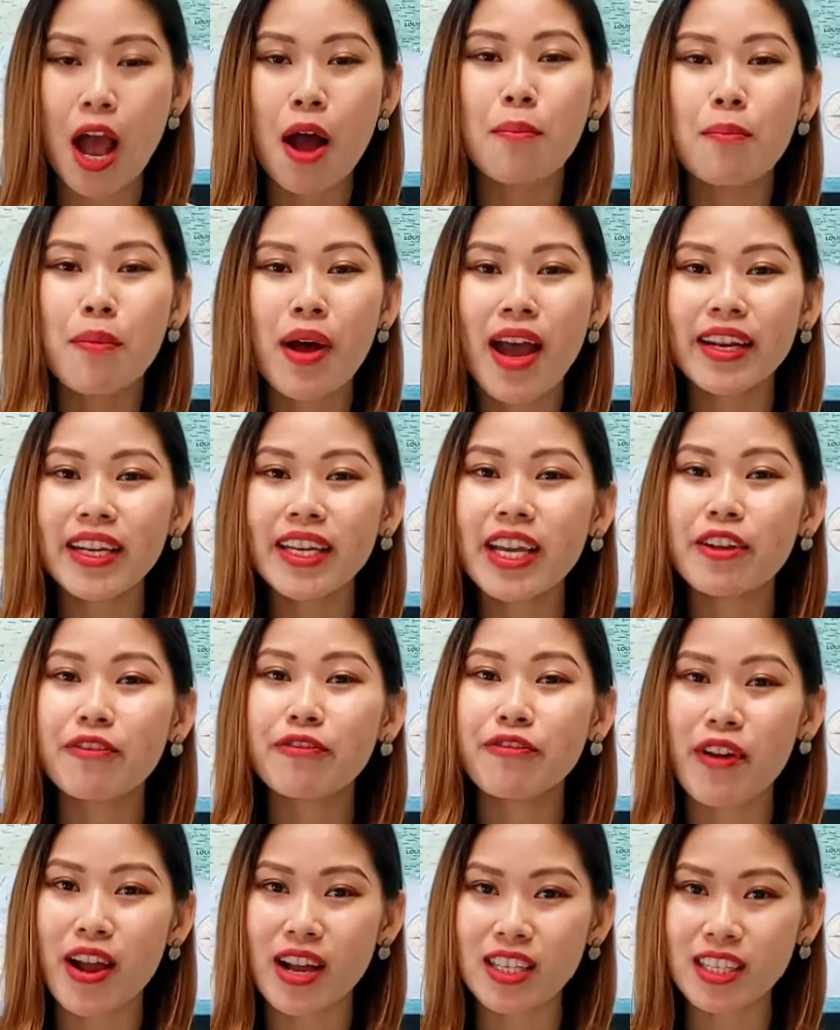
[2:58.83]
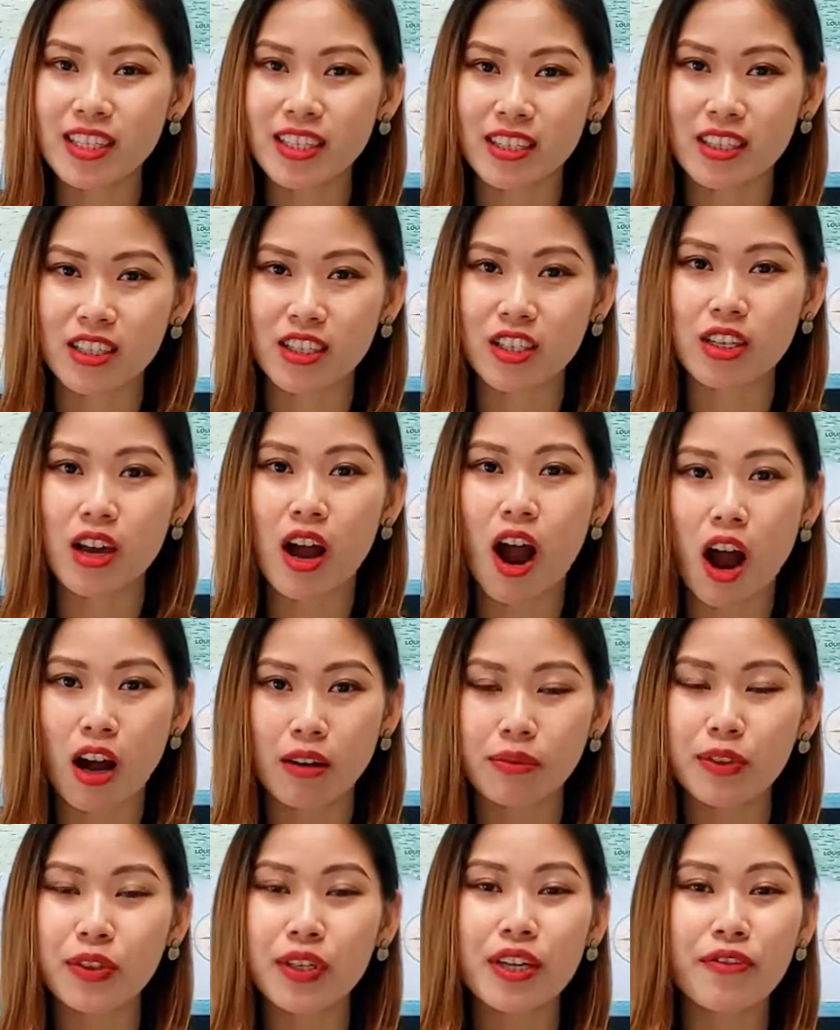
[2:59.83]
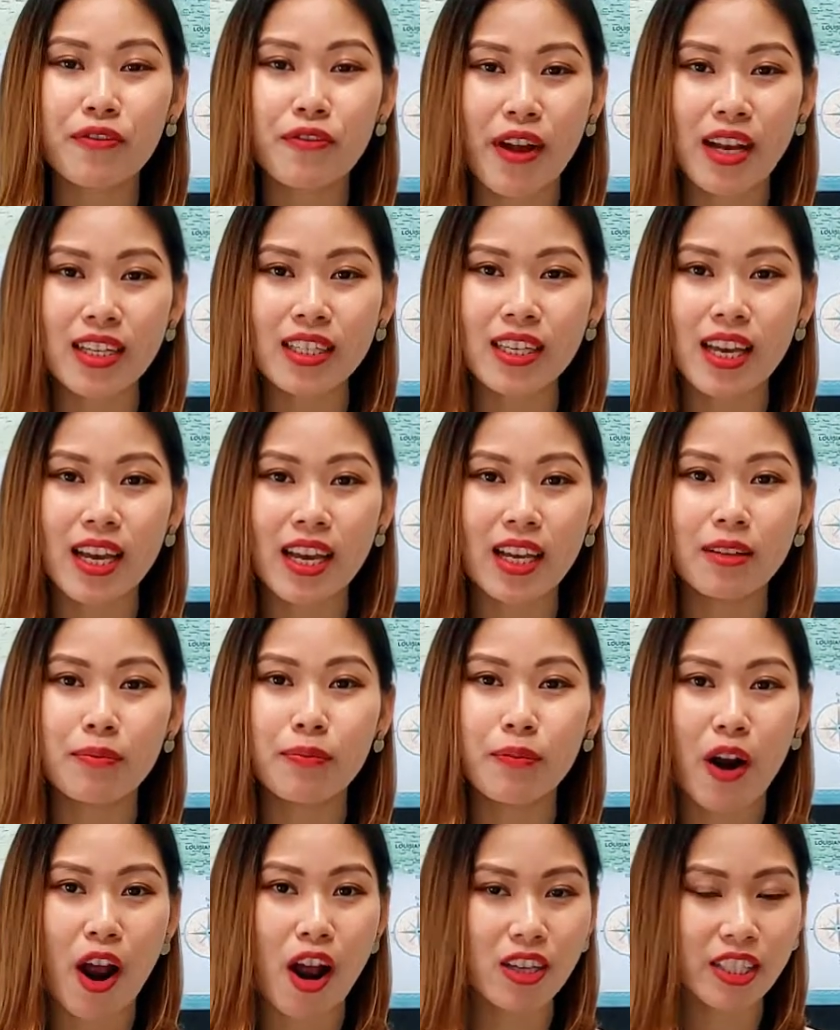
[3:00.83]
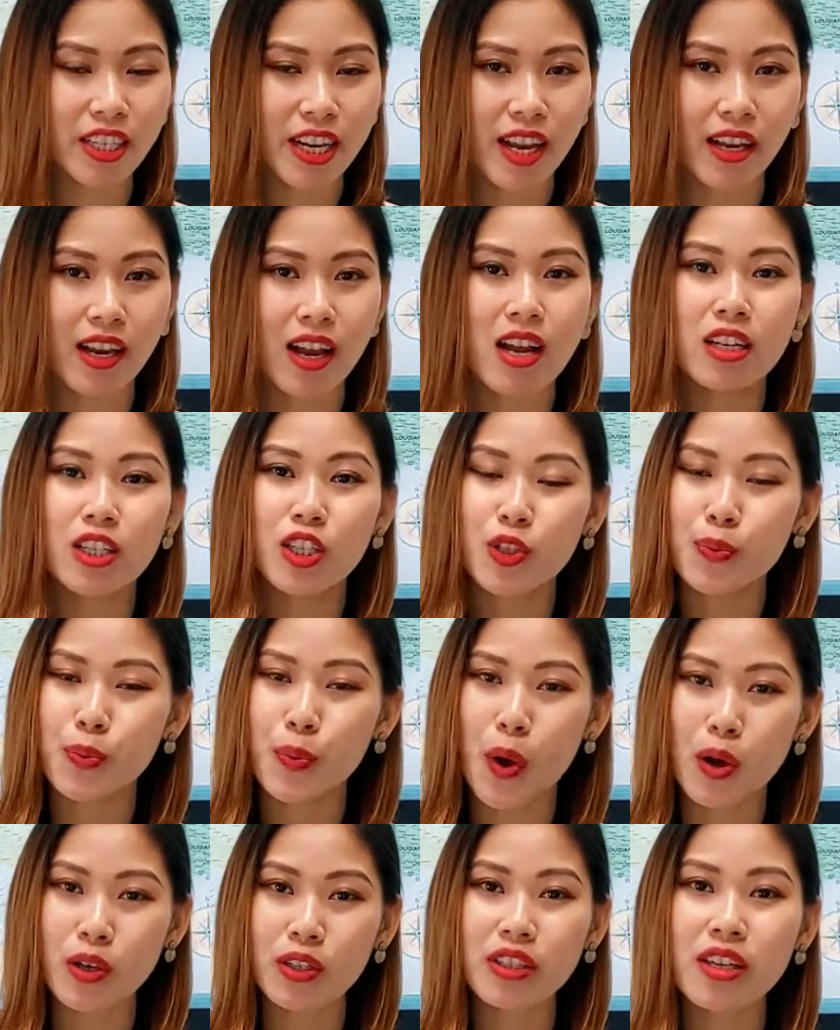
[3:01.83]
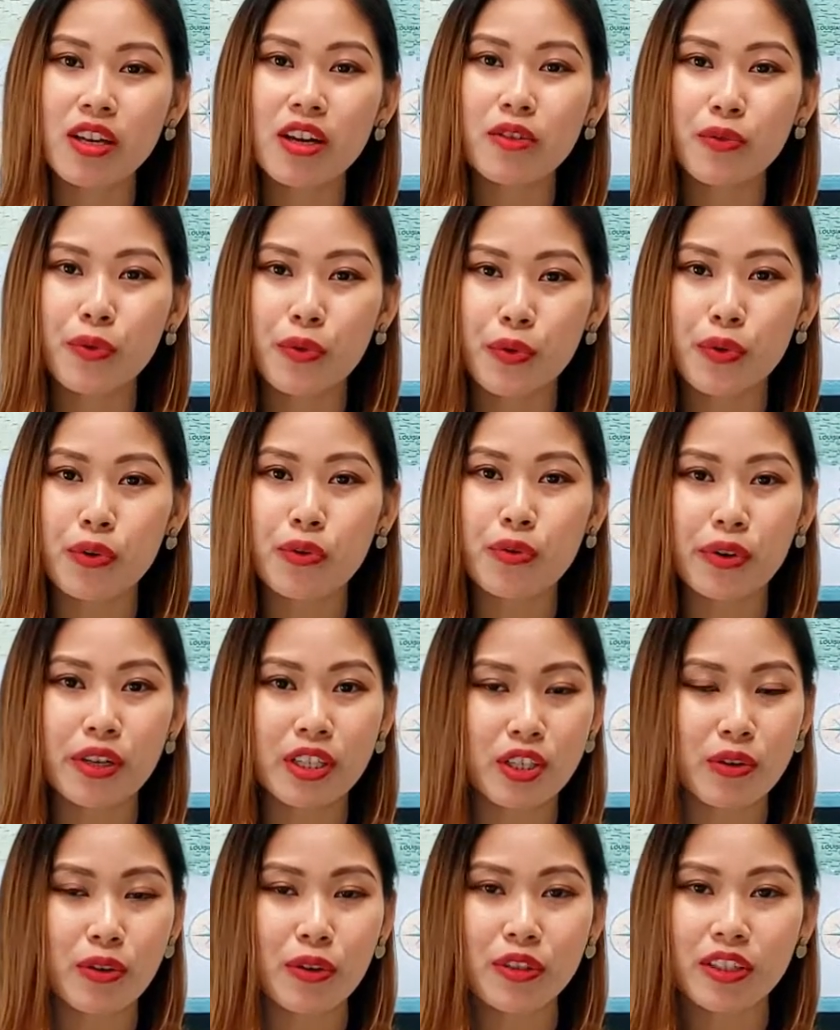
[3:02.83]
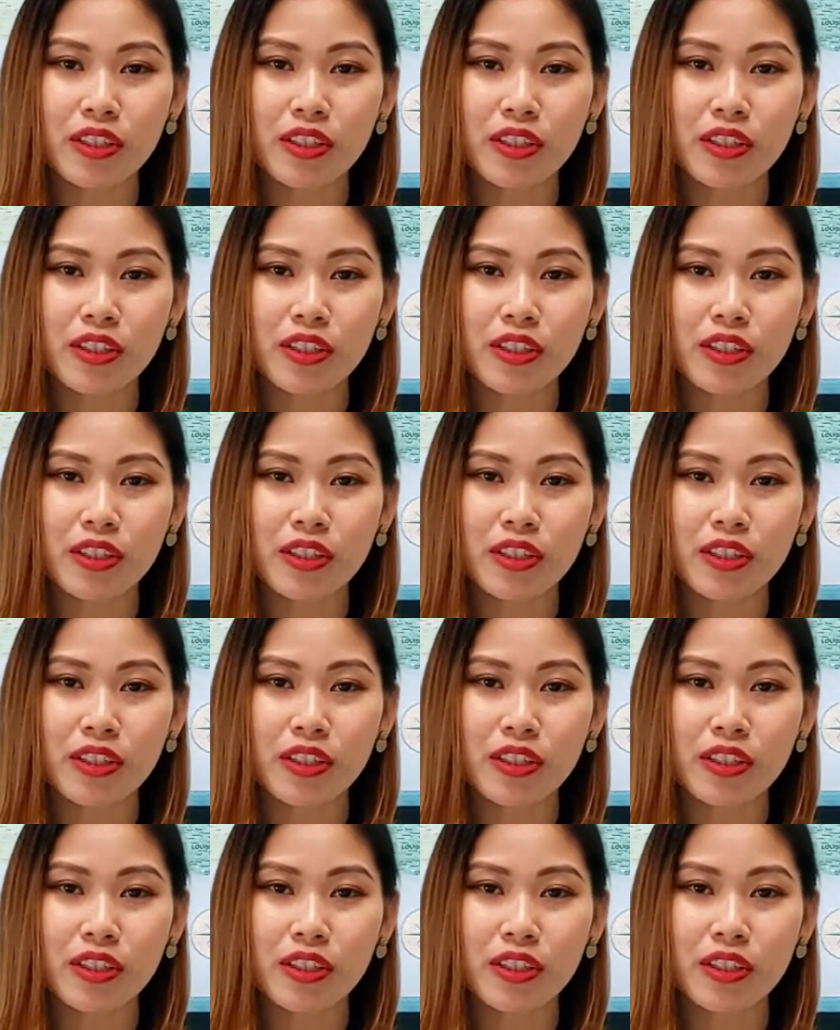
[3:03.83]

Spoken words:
many investors opt to invest in projects sponsored through regional